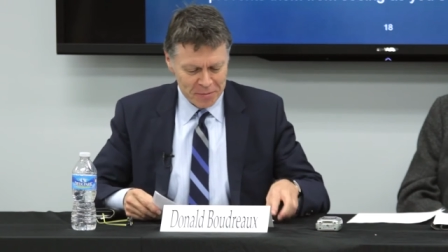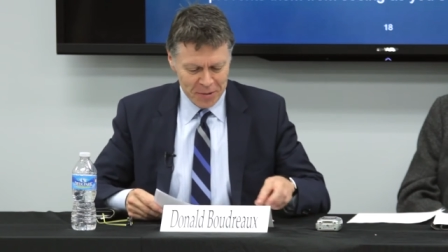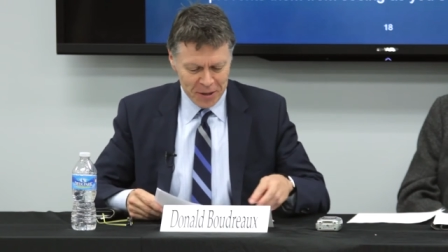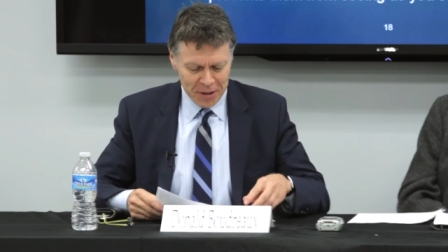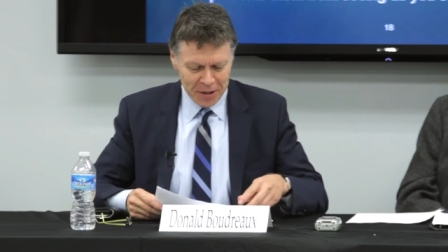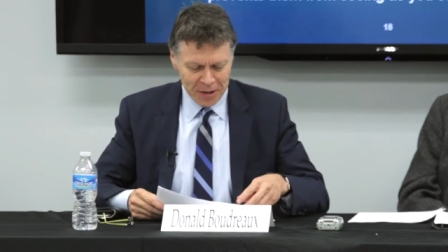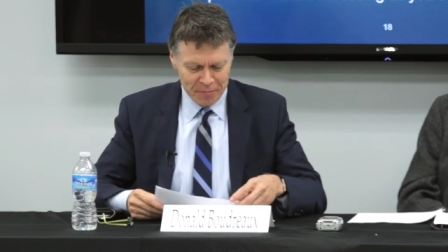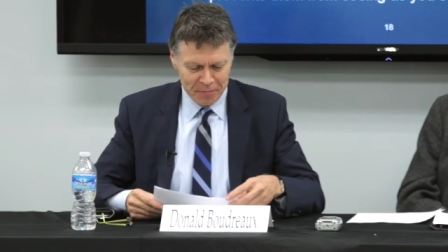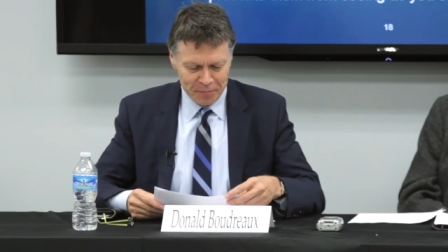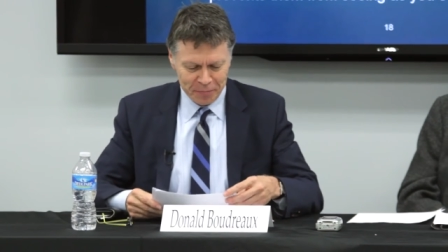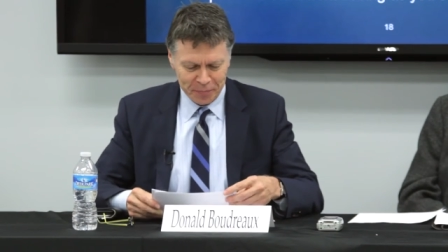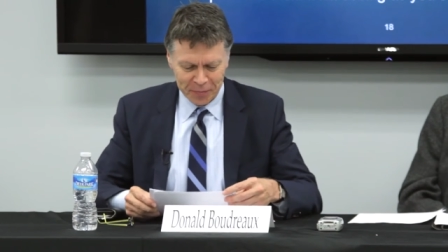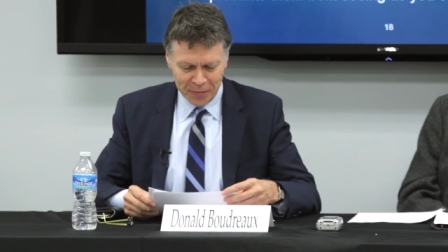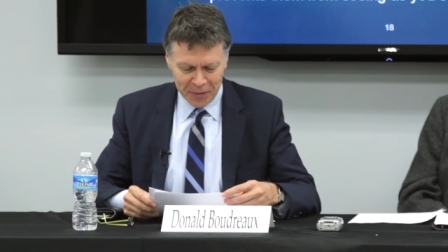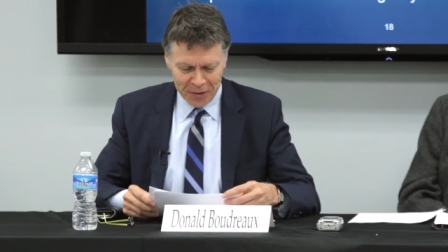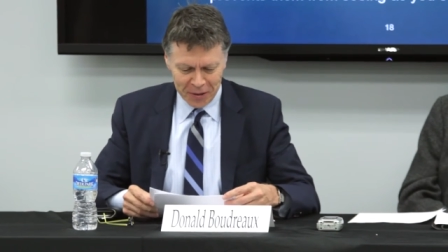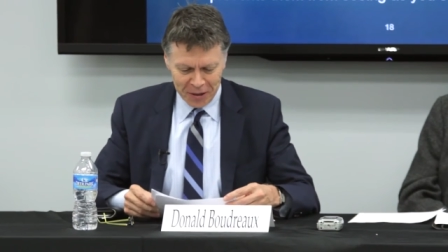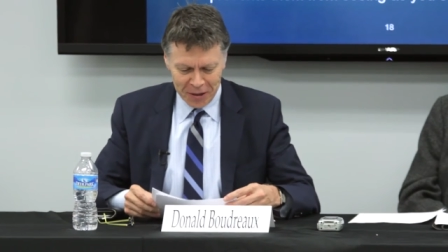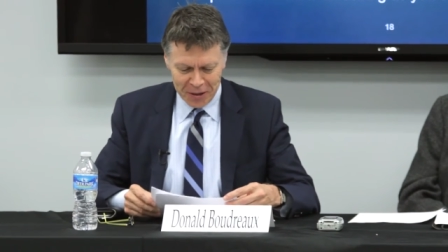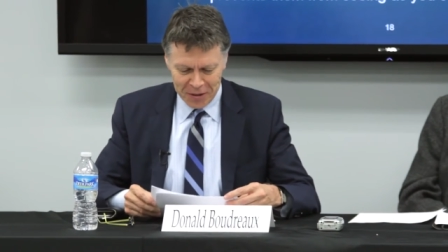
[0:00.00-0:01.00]
But uh,
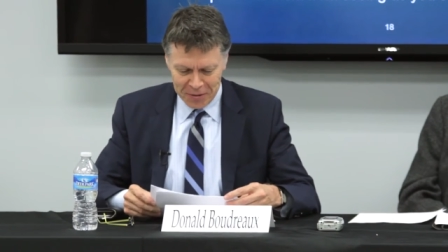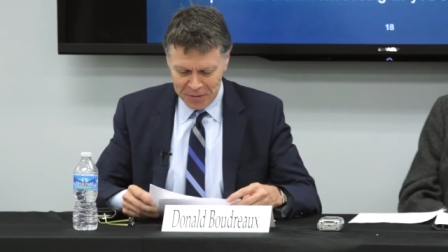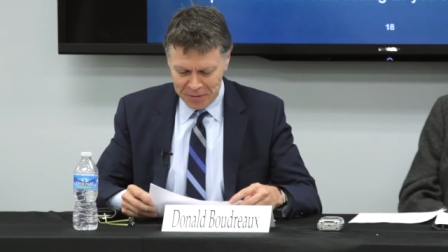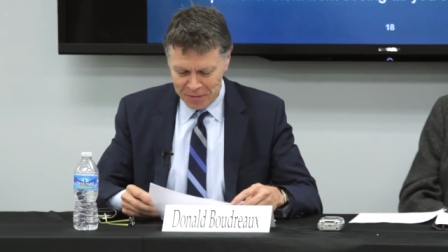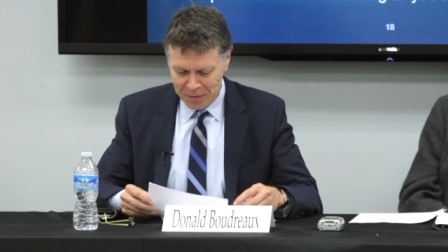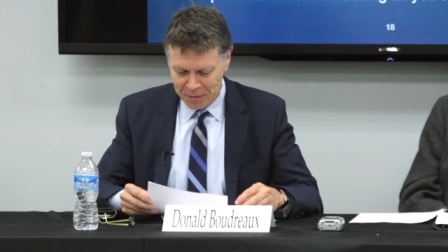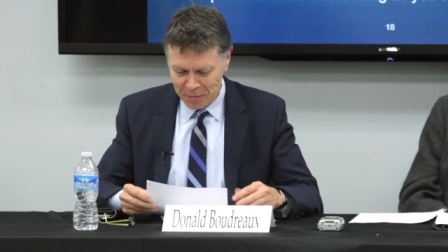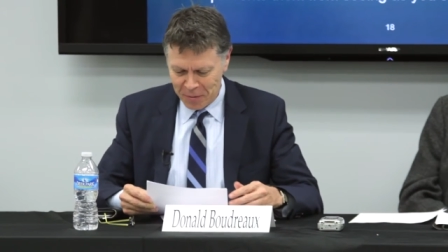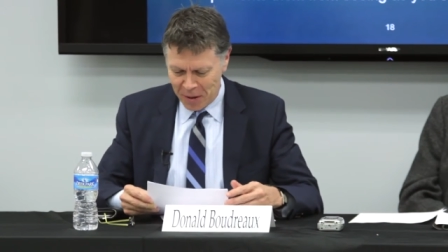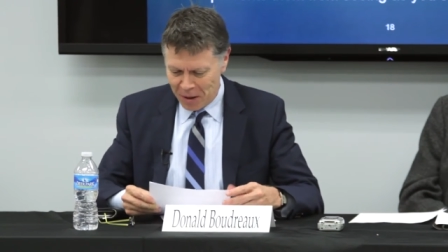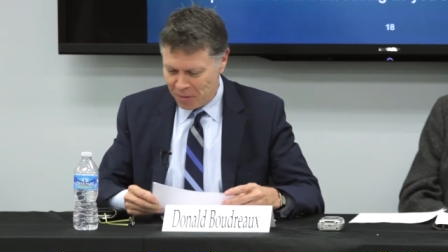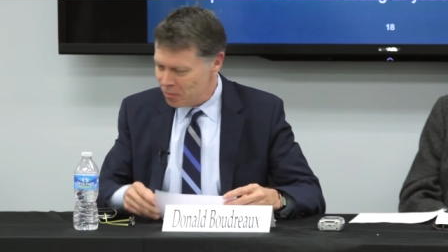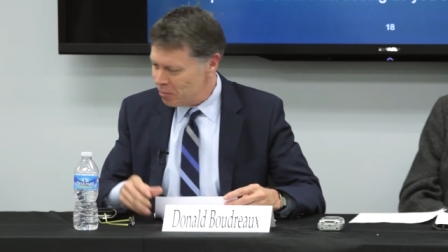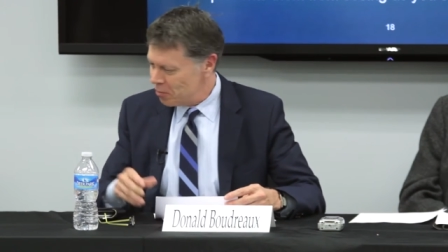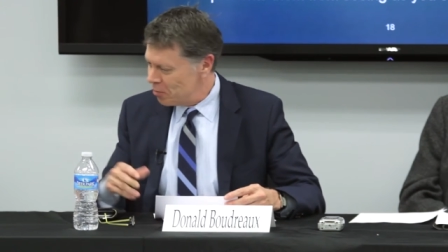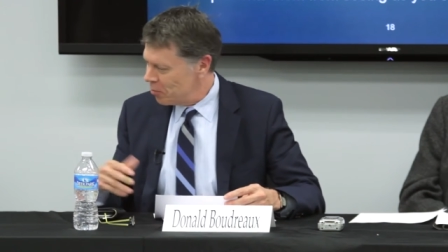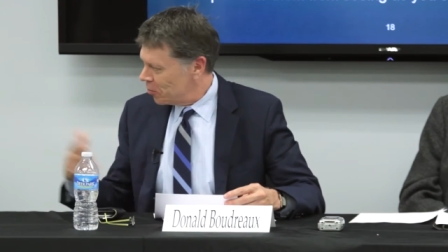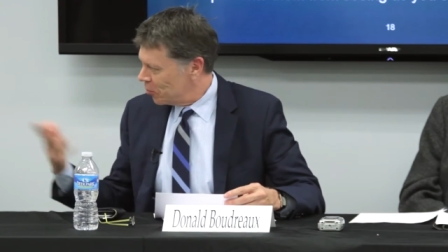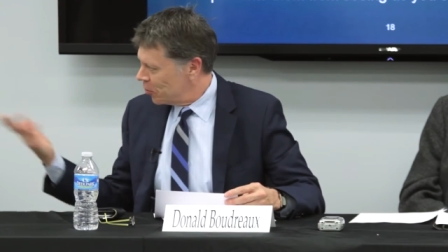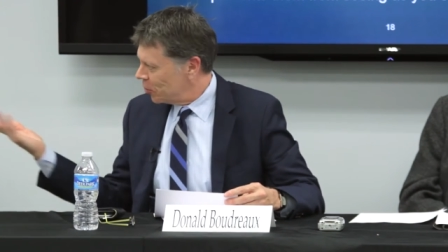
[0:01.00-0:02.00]
uh, I'm,
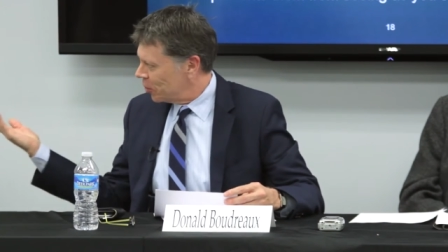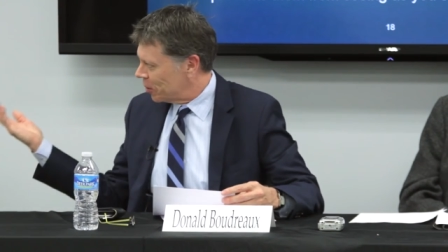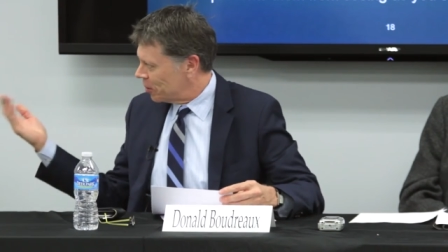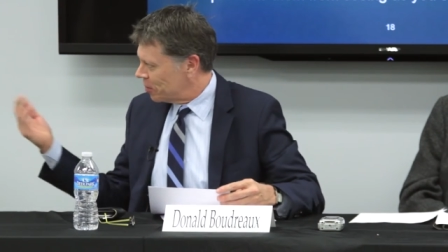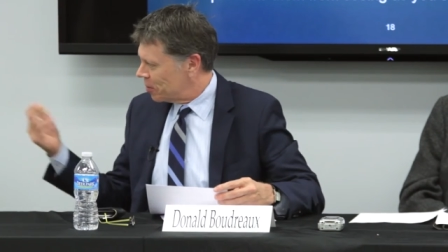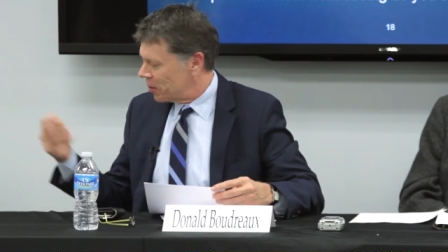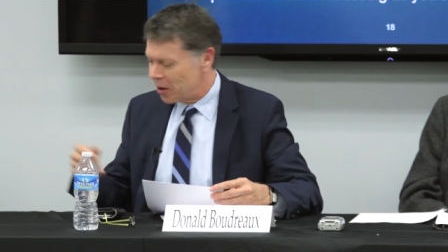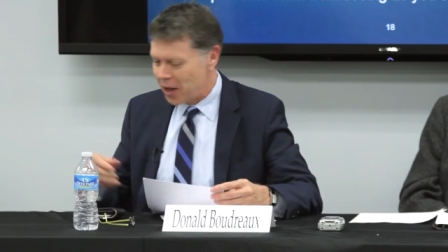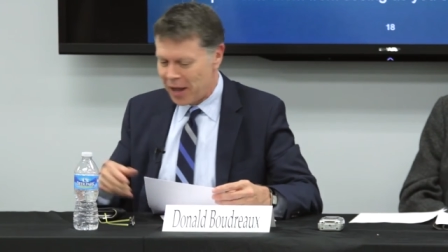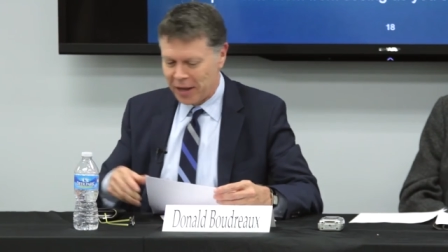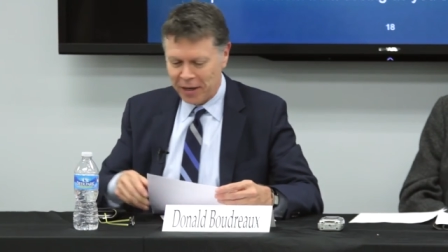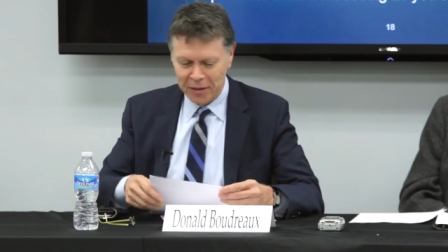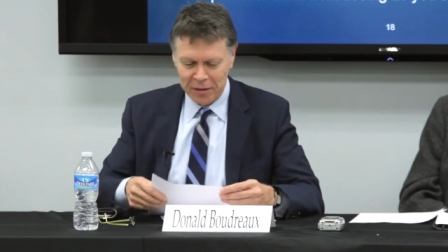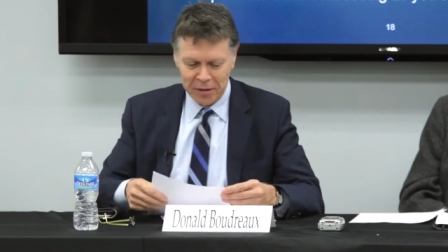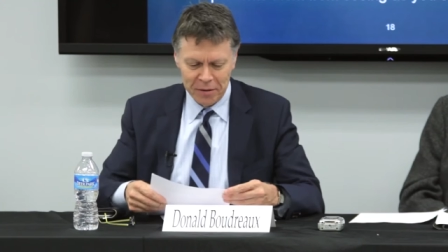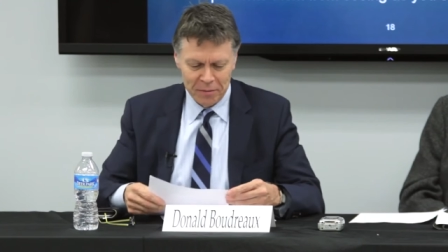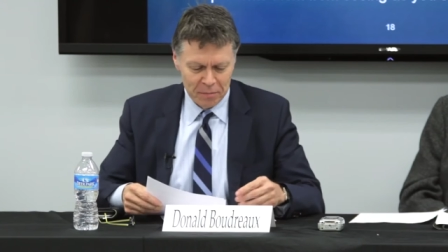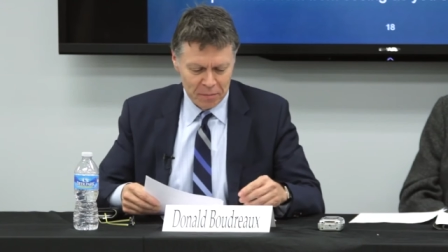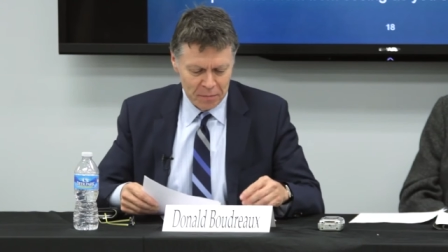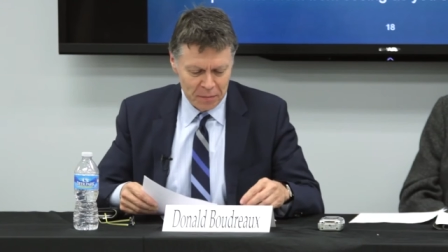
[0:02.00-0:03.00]
I'm really
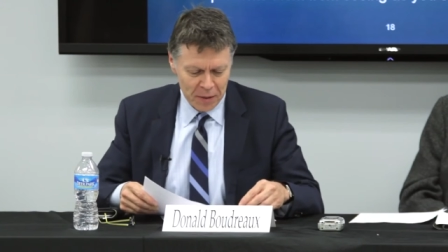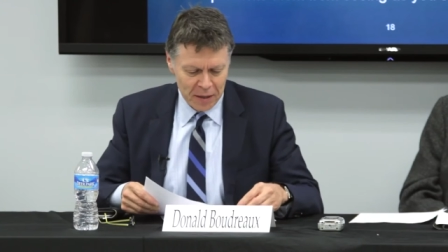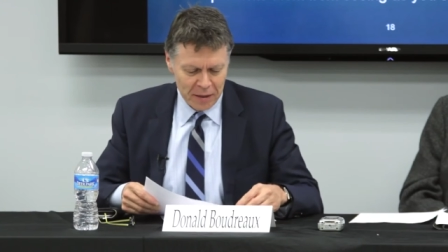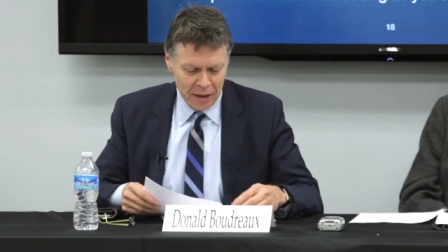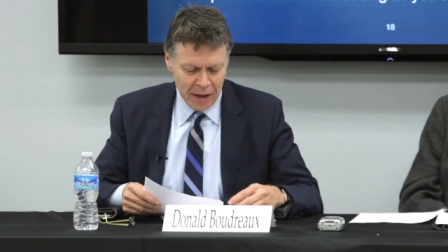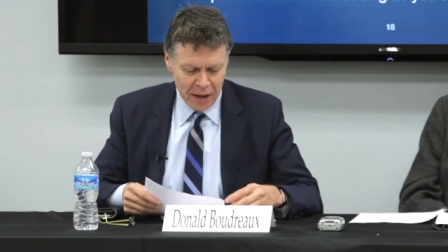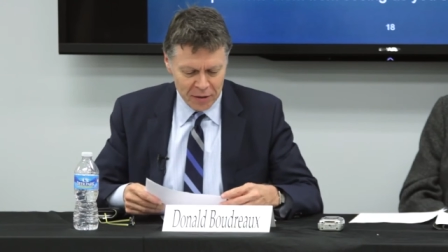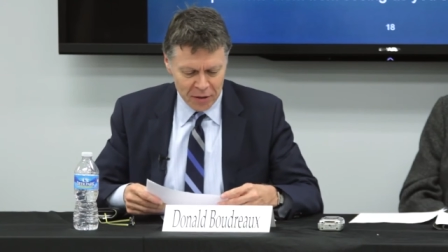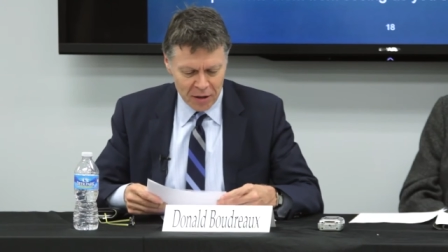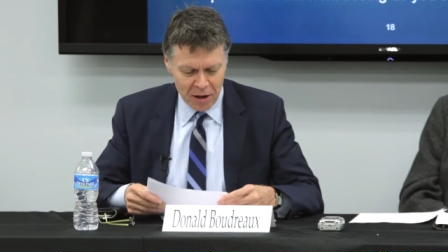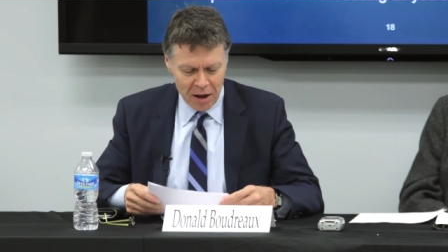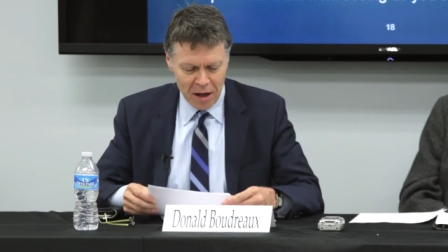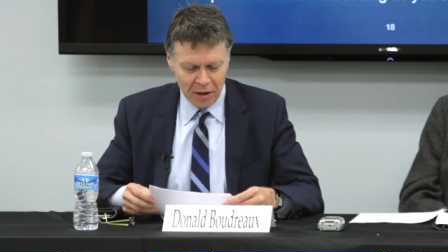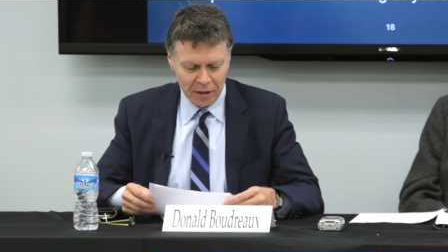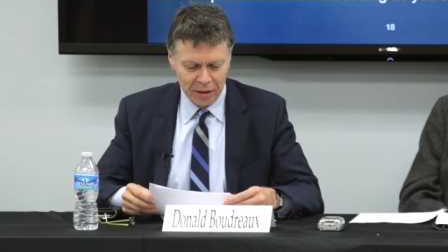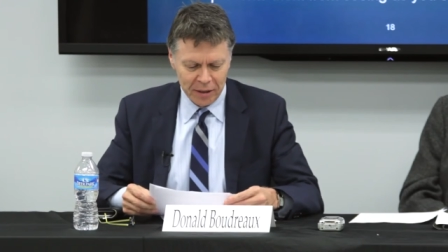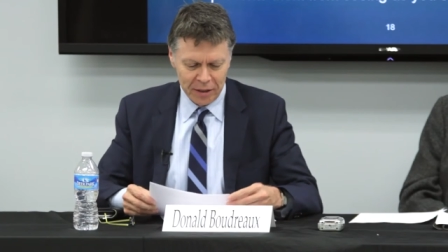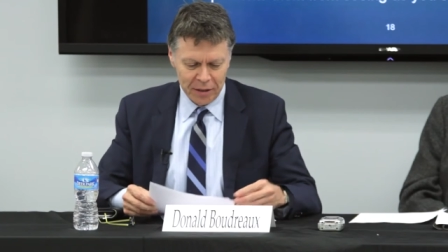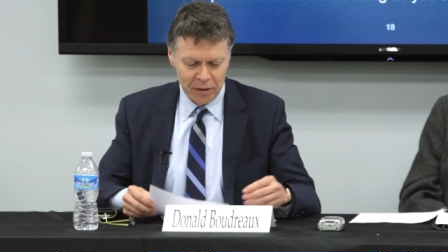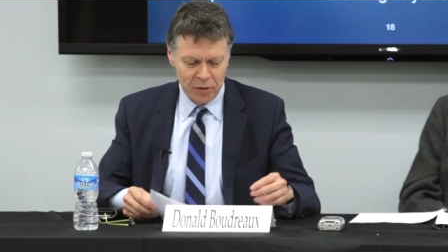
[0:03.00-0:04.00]
delighted to be Dan's
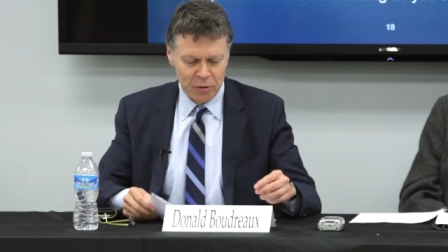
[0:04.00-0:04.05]
colleague.